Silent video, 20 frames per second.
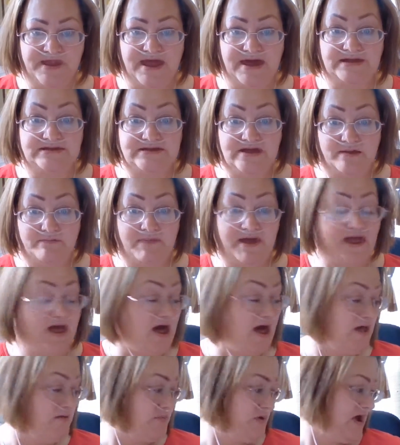and done my
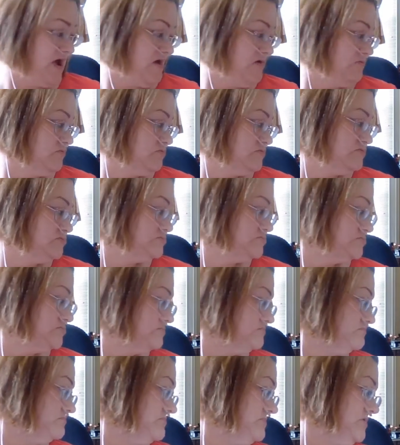eyebrows.
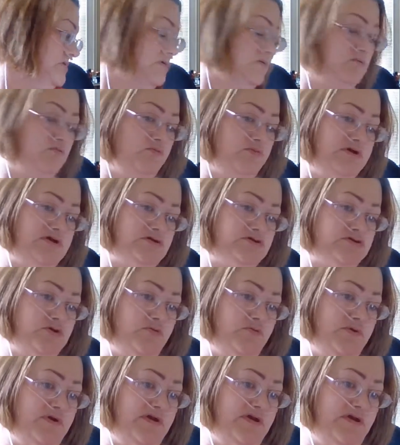Reach
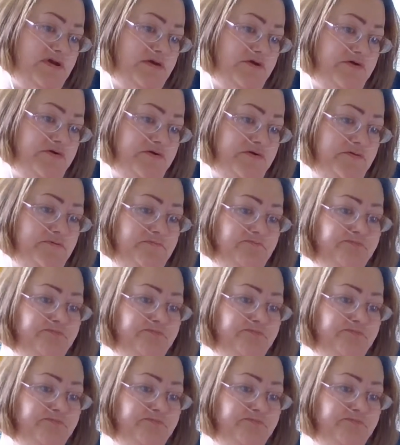over here.